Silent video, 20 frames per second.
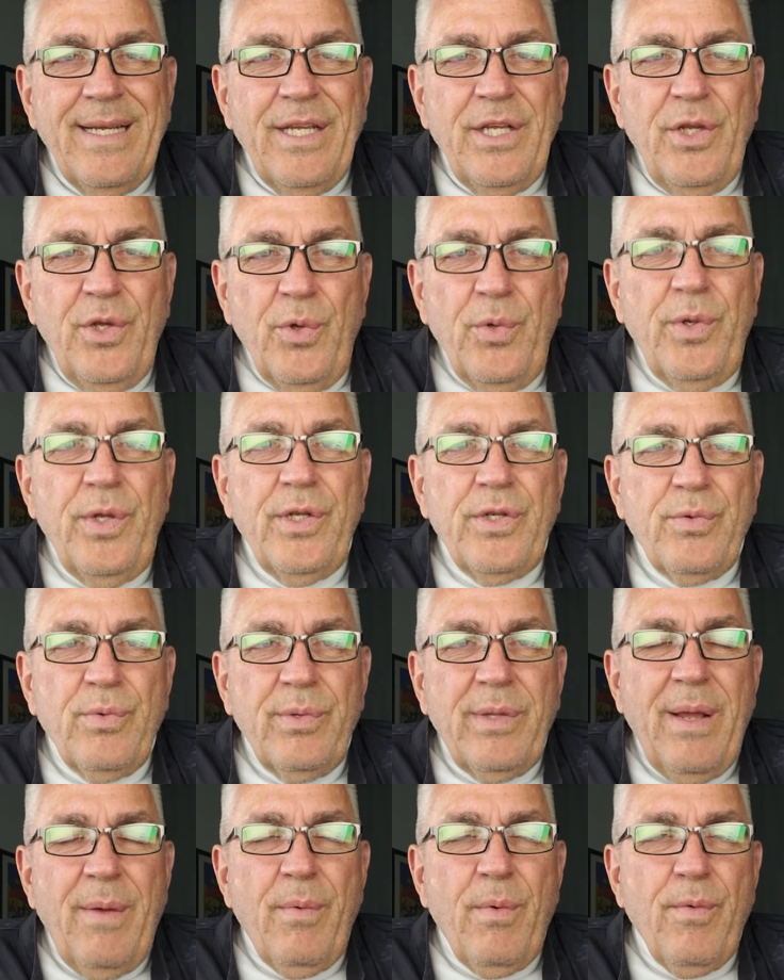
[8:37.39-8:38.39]
Unions,
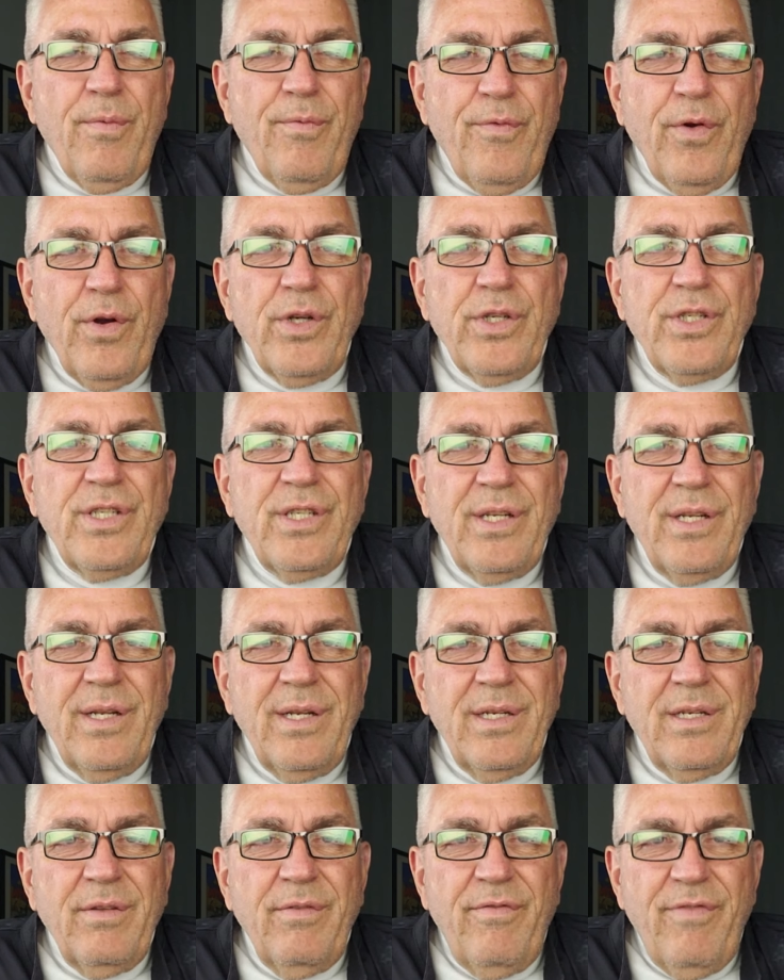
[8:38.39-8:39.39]
when they were first
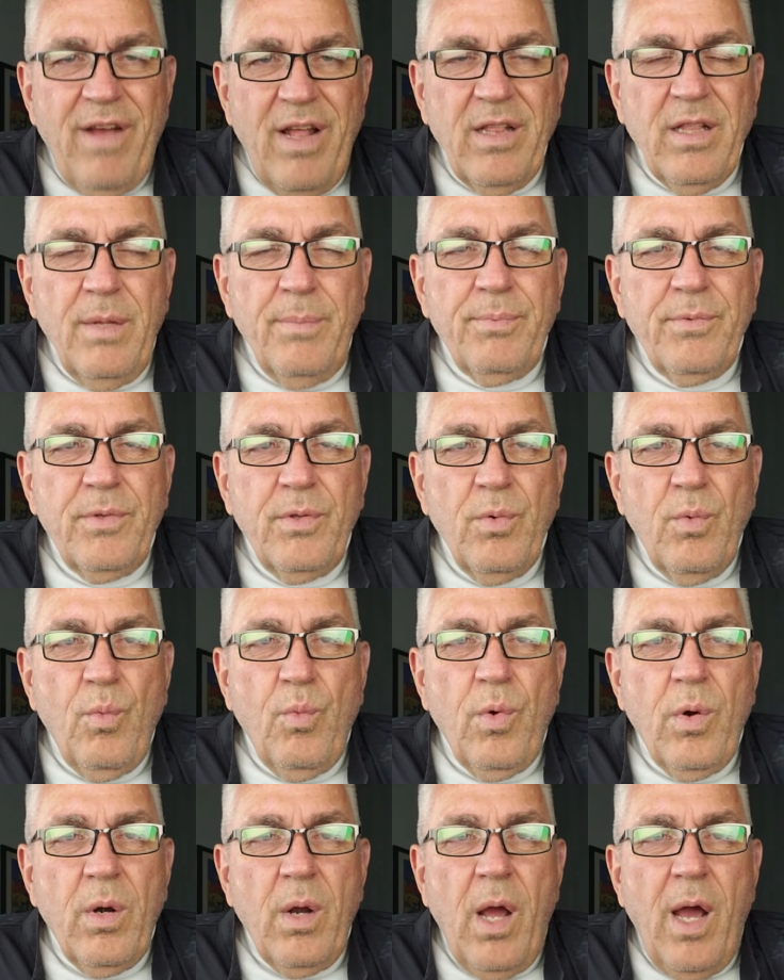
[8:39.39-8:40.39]
developed,
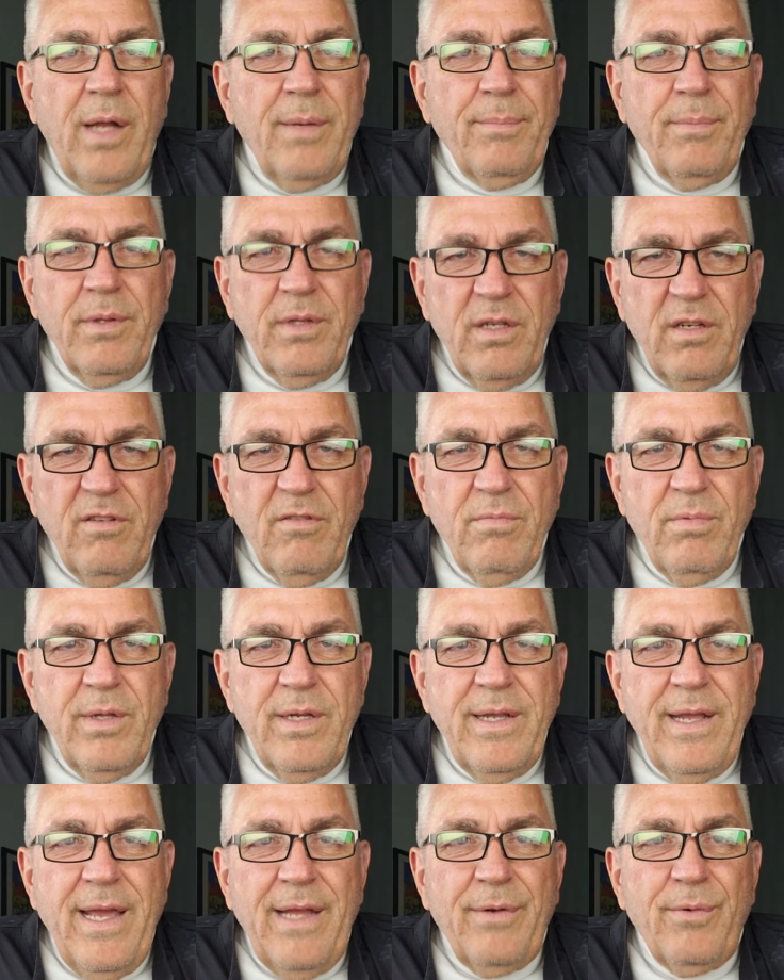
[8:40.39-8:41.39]
were
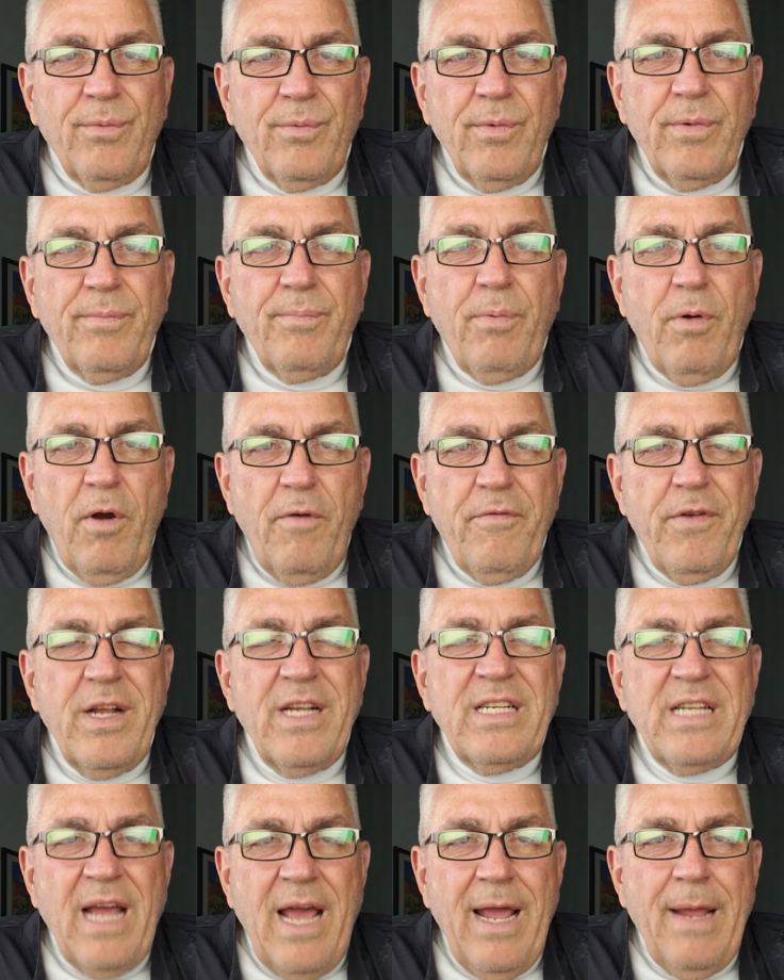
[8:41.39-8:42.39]
unbelievably and
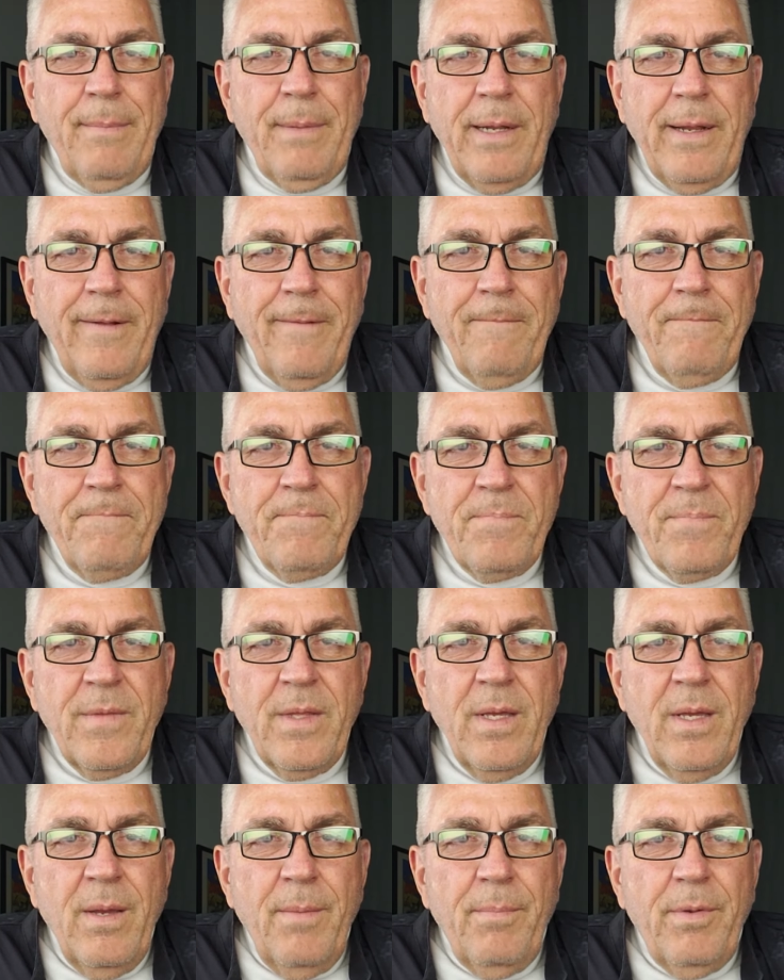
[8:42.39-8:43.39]
perfect timing,
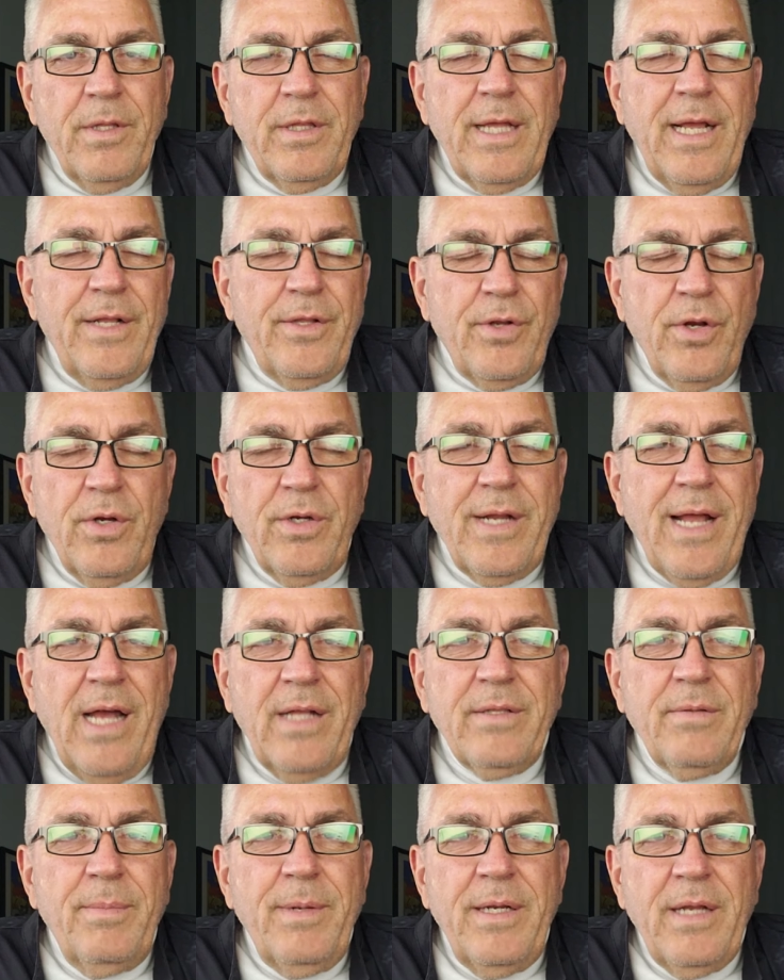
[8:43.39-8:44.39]
but they turned
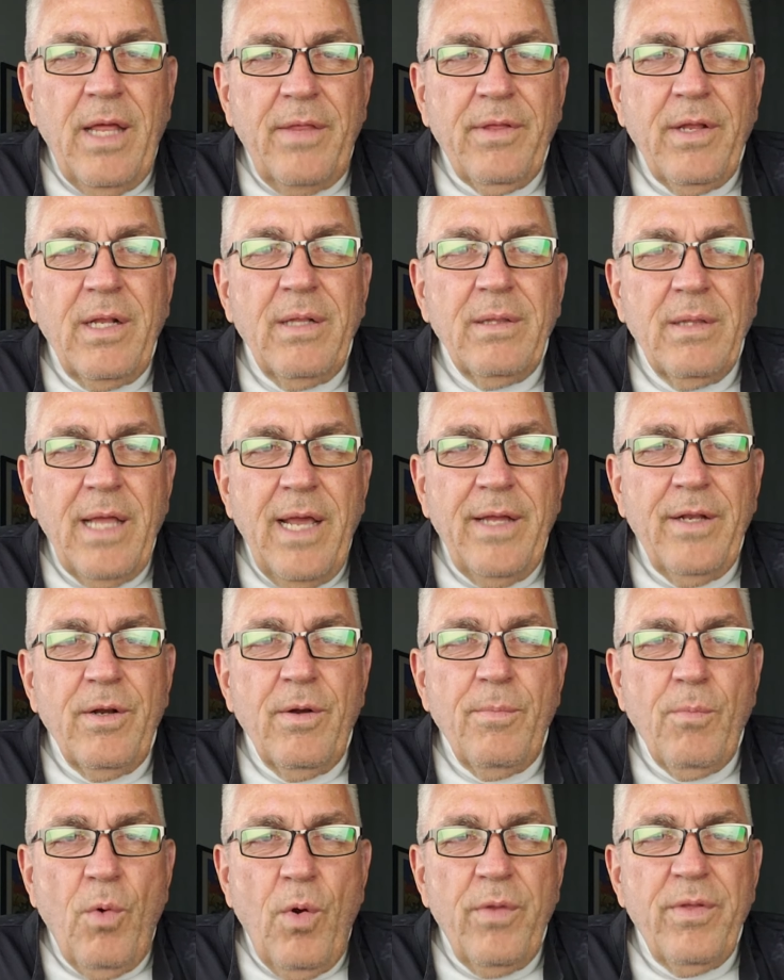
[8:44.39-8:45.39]
out to be nothing
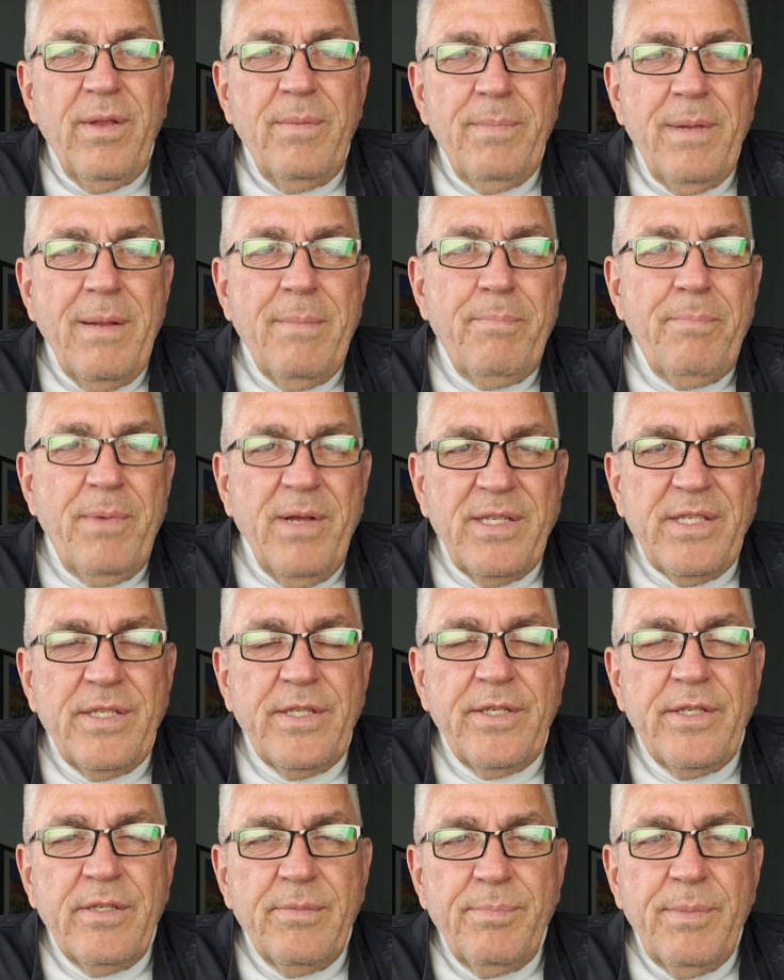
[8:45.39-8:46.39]
later more than big
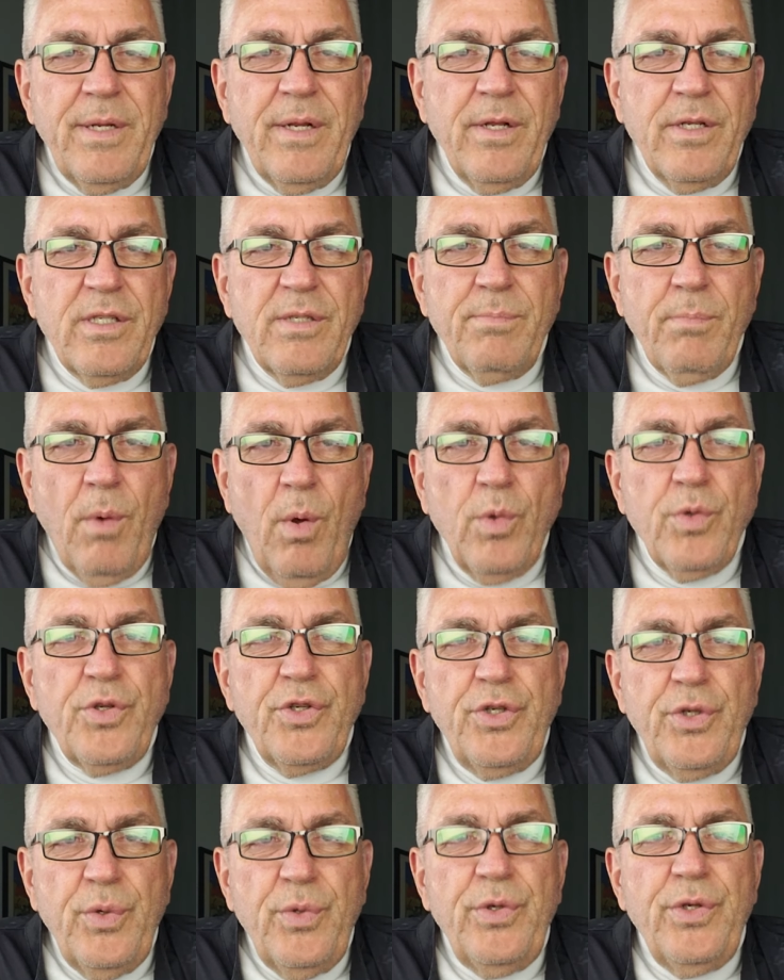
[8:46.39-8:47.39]
businesses, because most
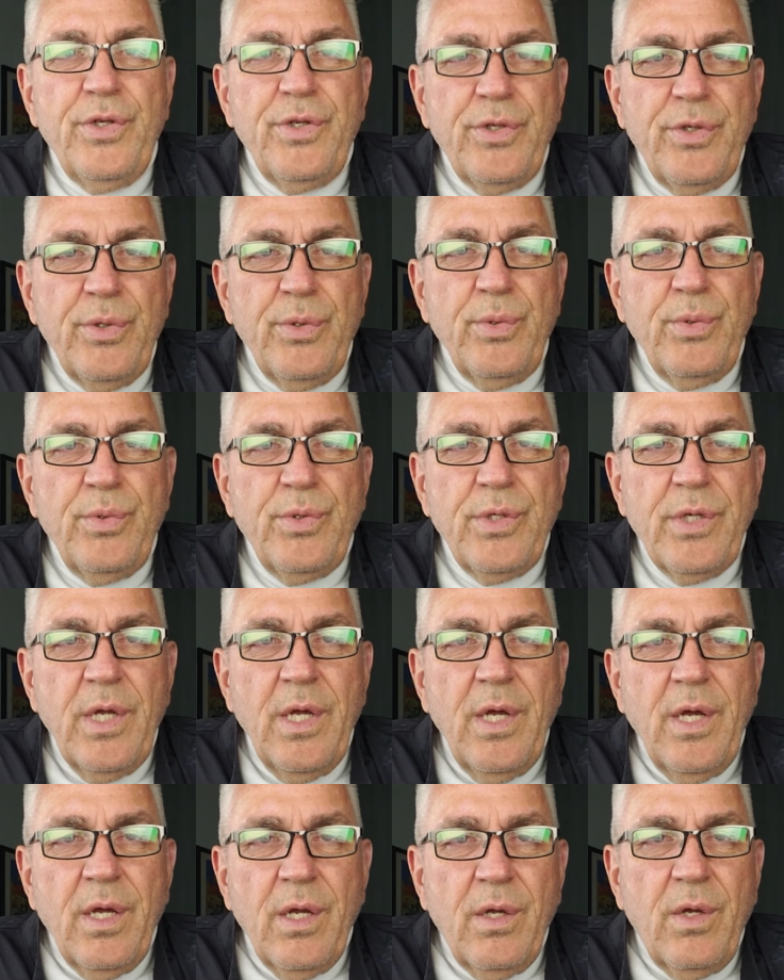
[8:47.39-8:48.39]
union dues
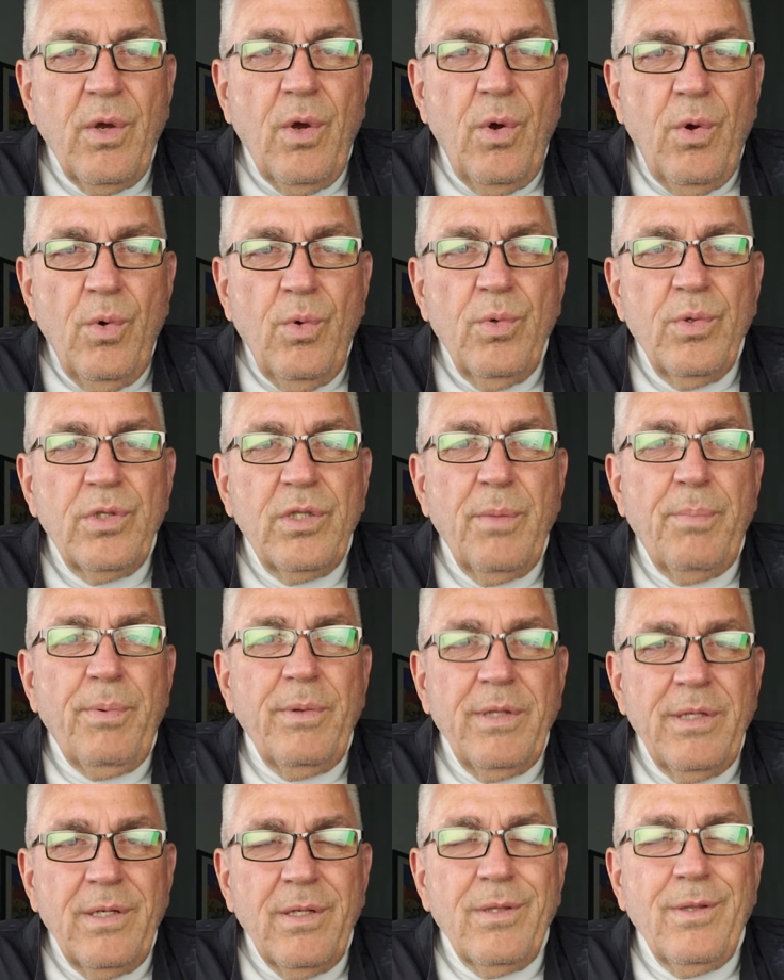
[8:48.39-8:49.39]
go to
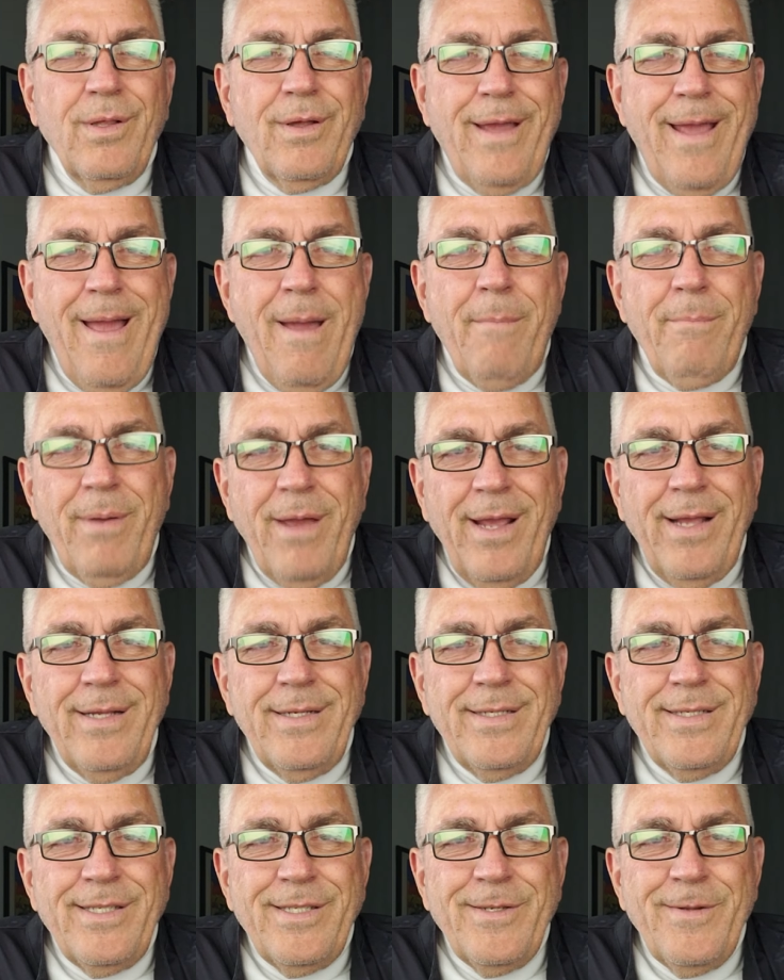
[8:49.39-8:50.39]
political
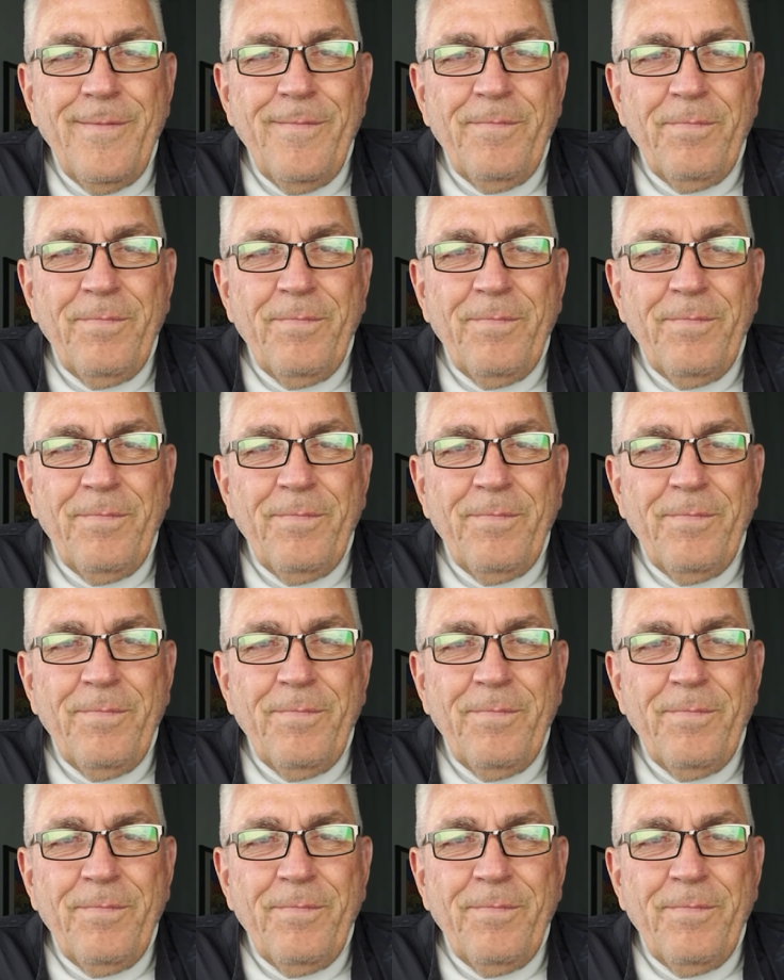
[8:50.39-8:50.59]
campaigns,